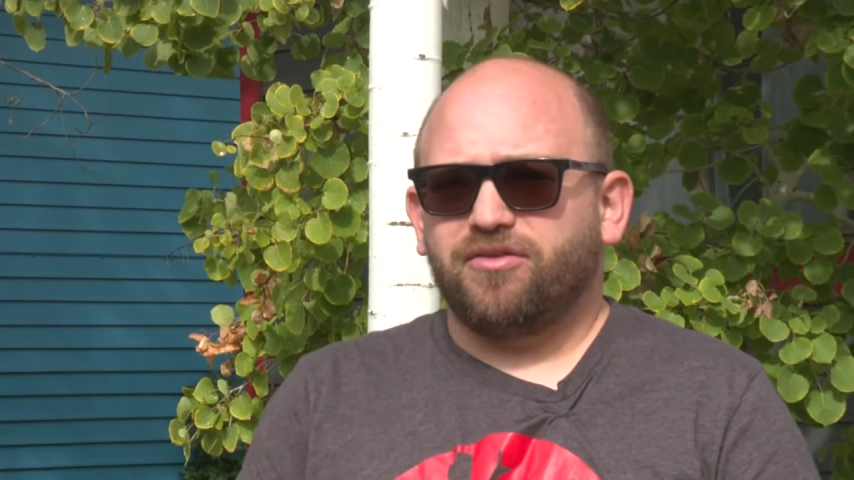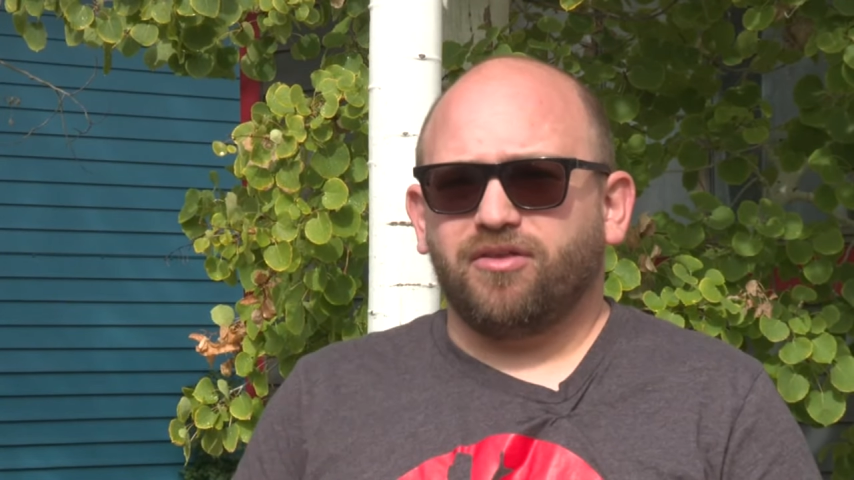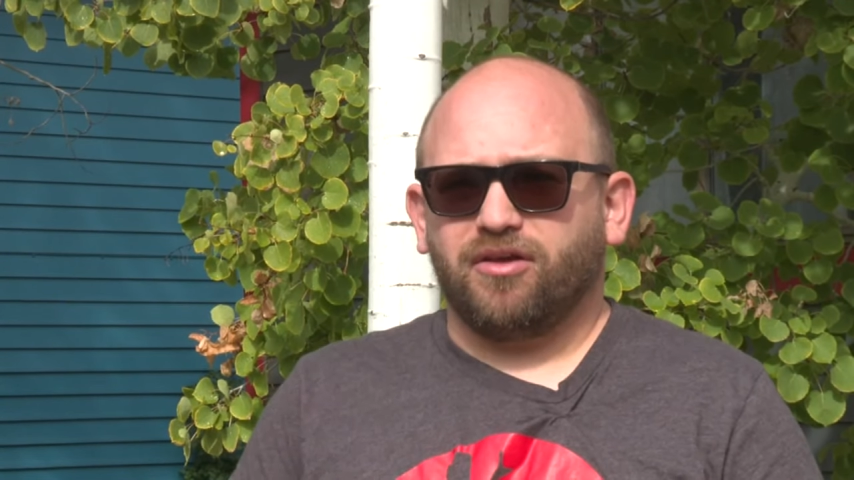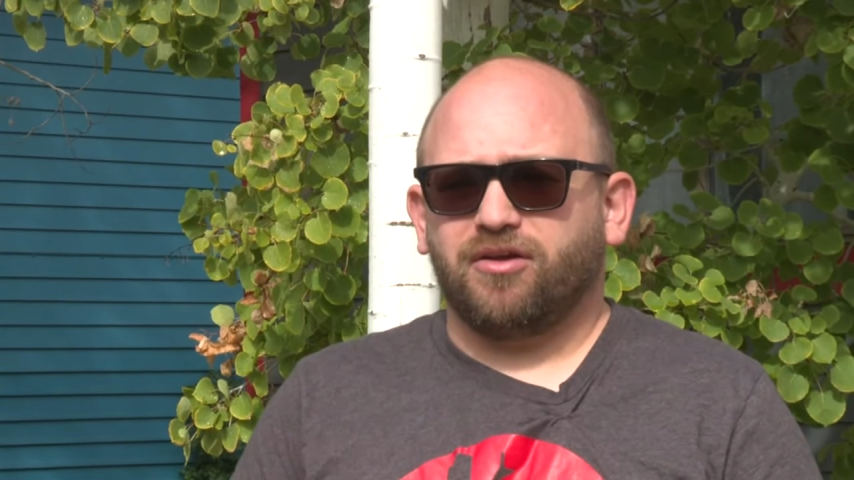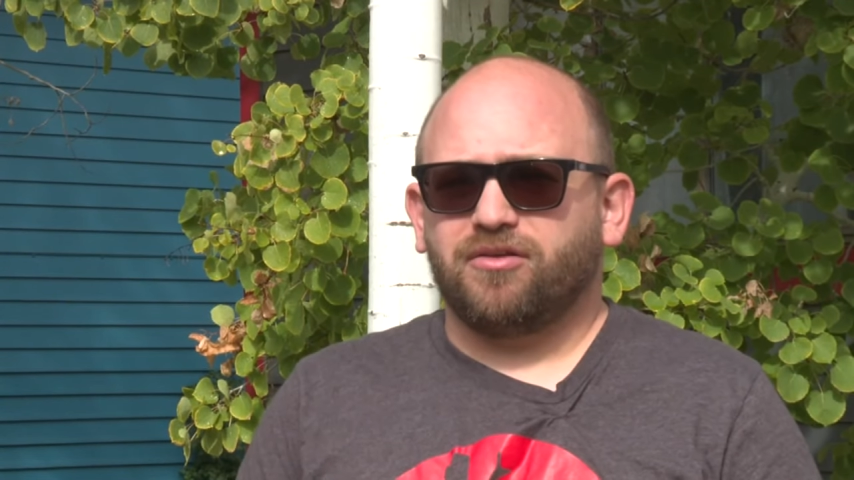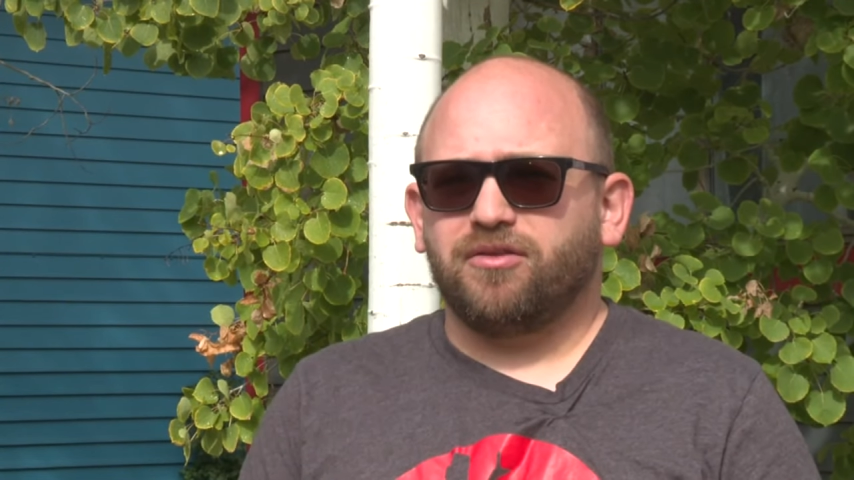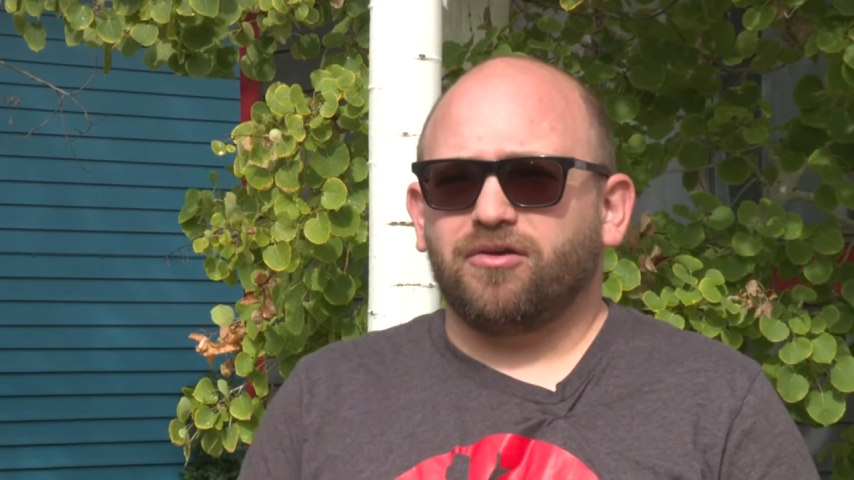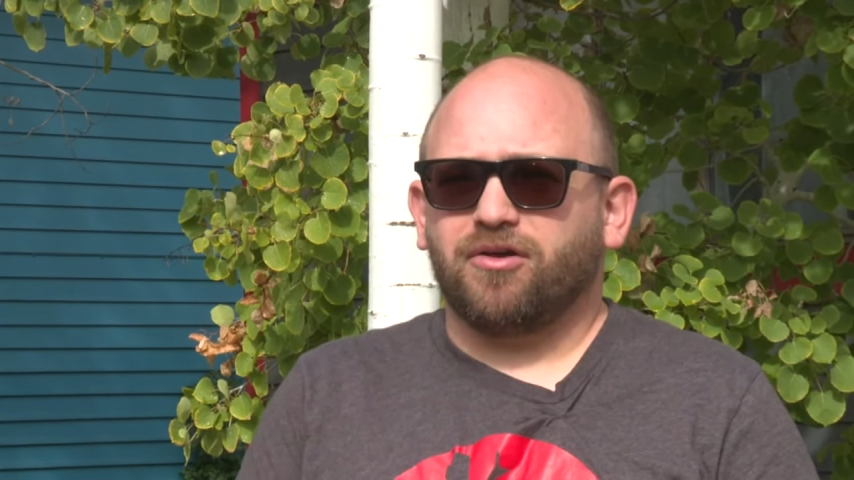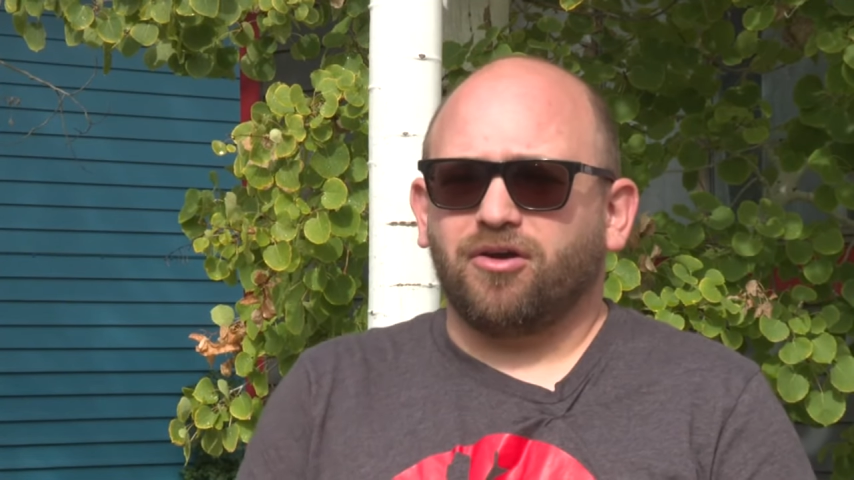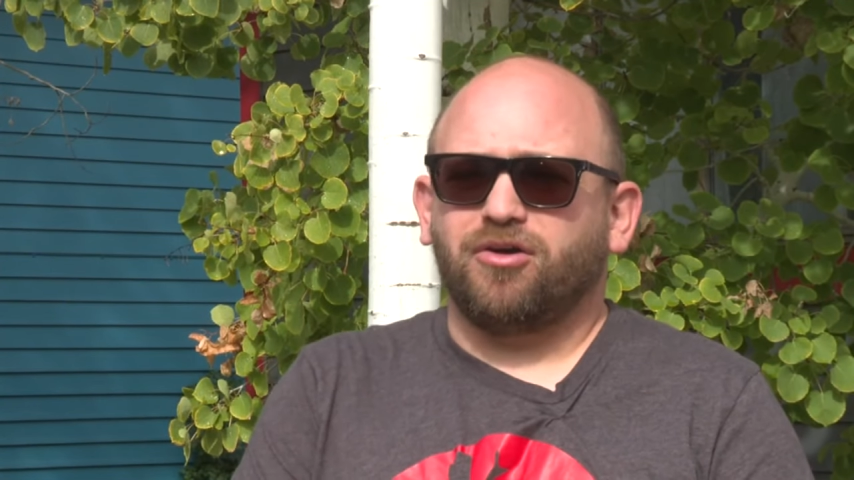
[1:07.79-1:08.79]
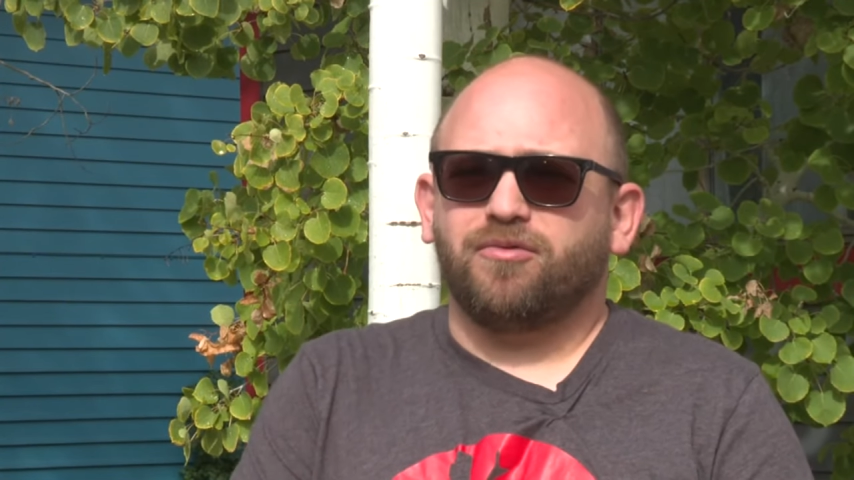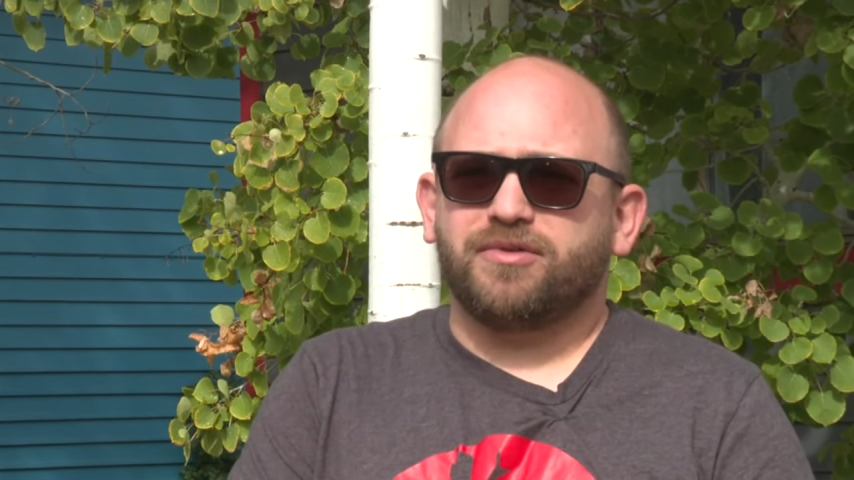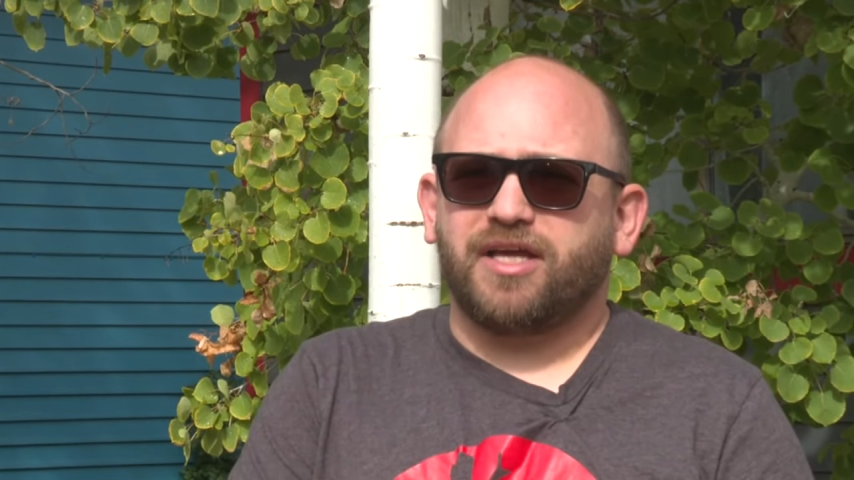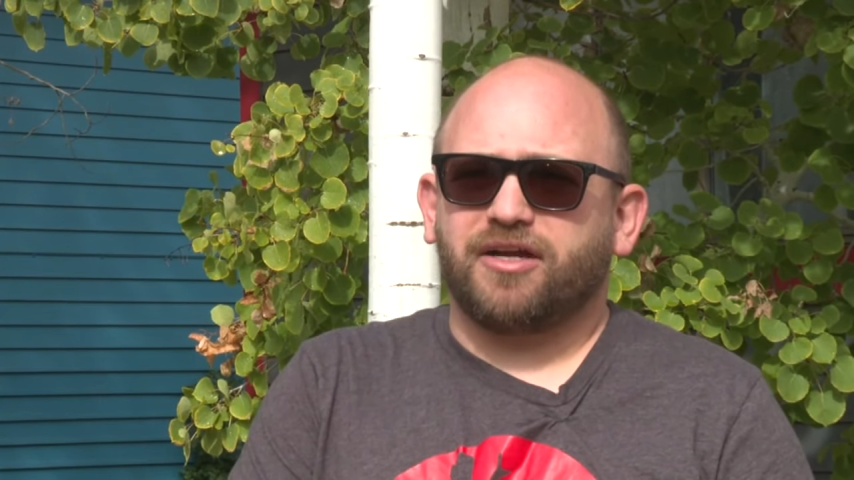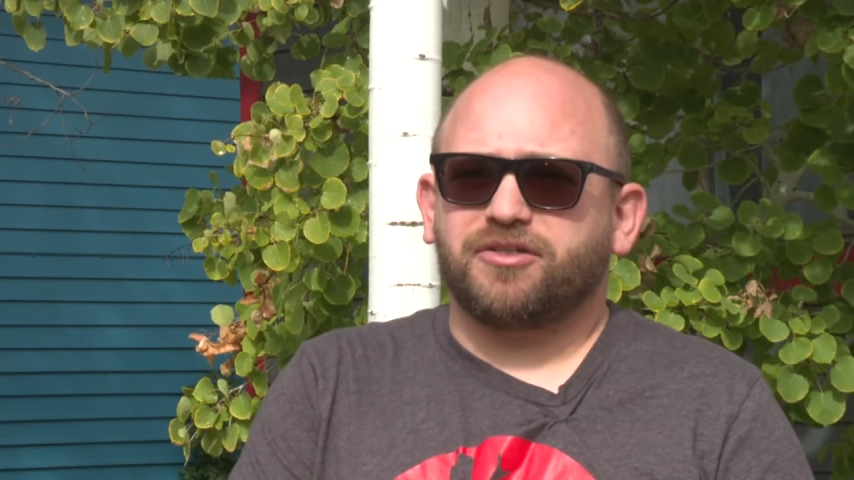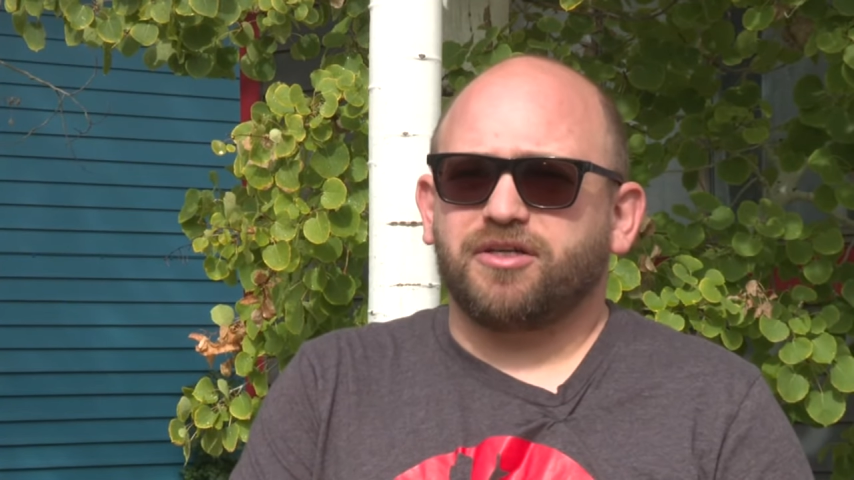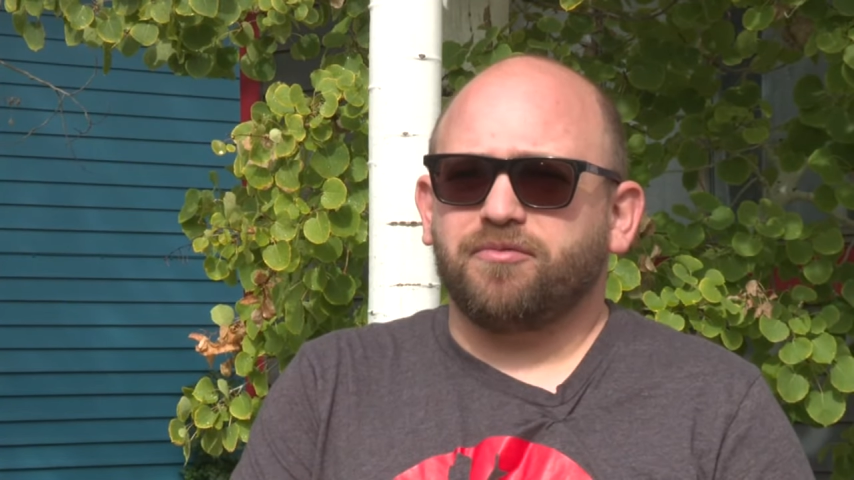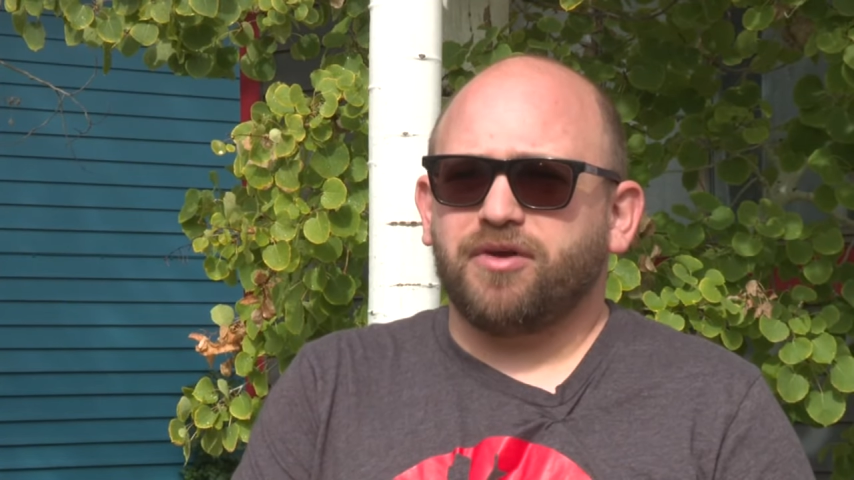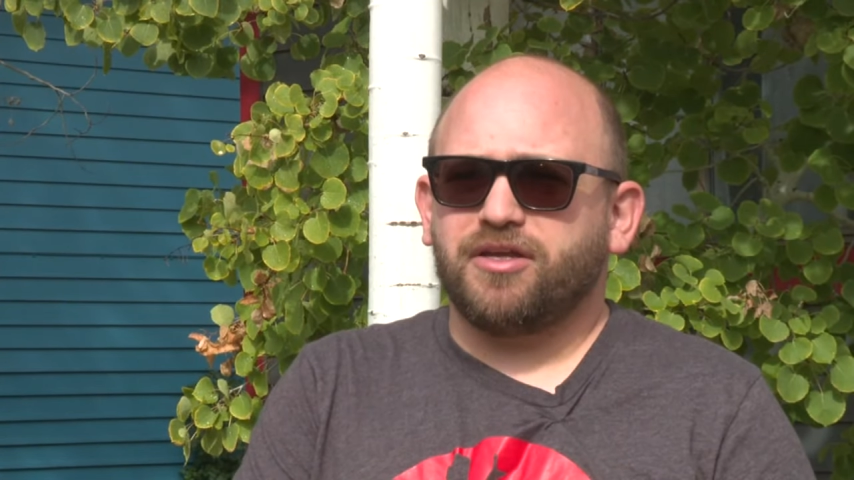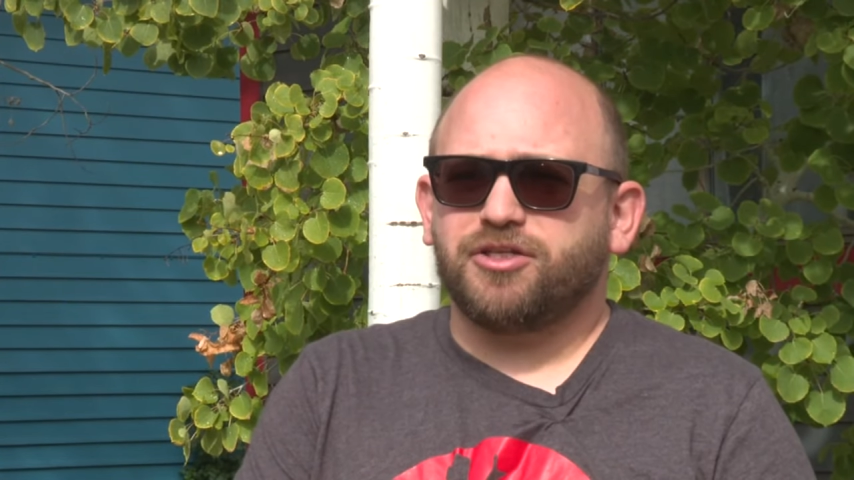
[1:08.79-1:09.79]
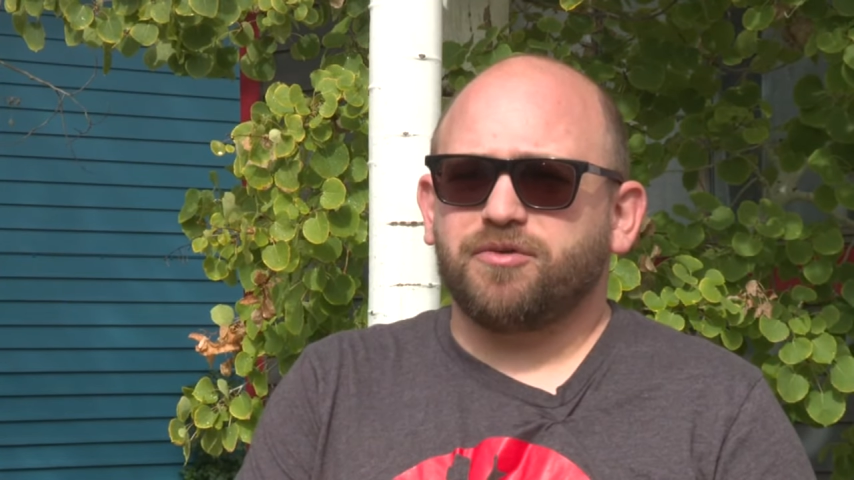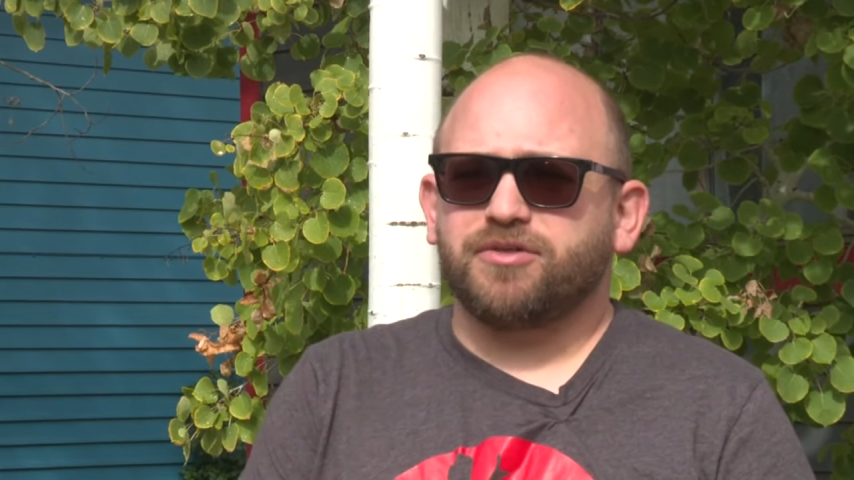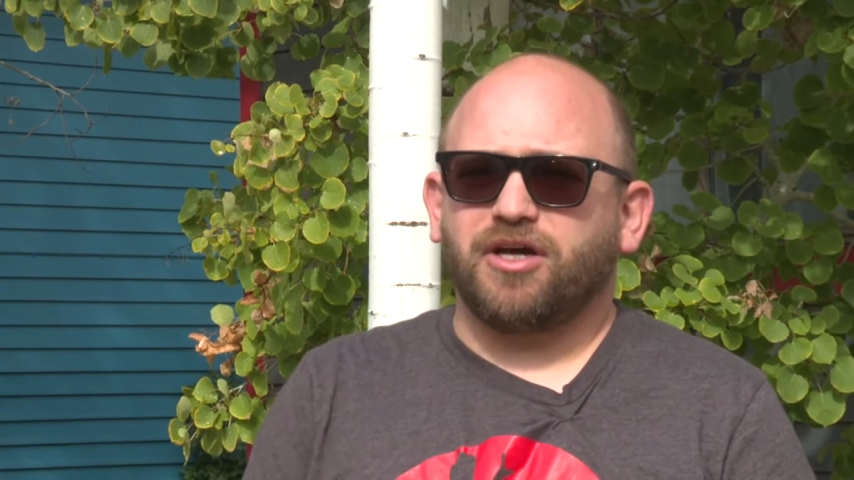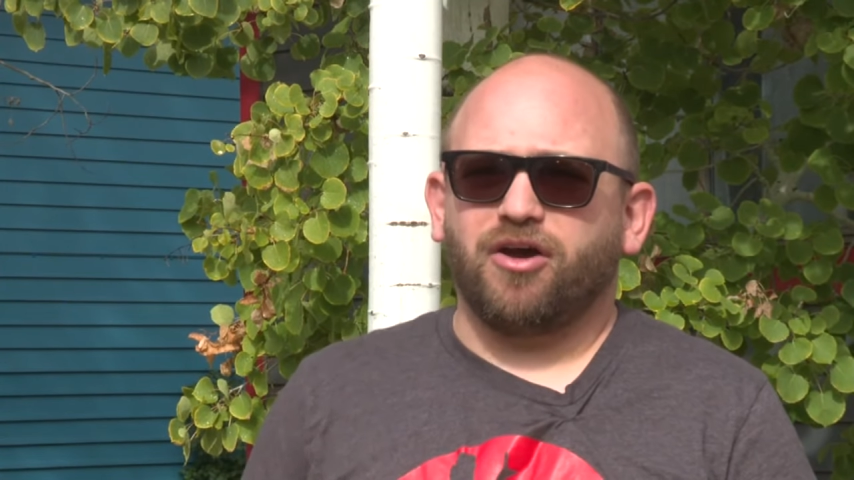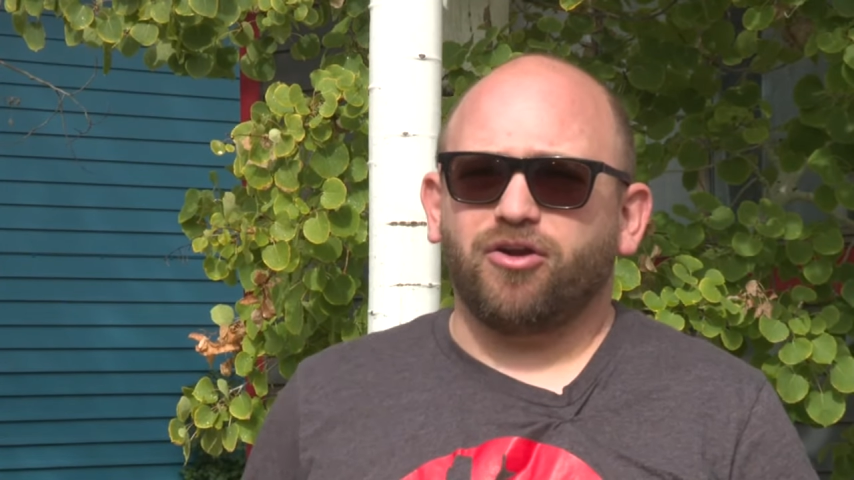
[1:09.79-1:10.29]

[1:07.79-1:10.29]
the little girl was actually when she was on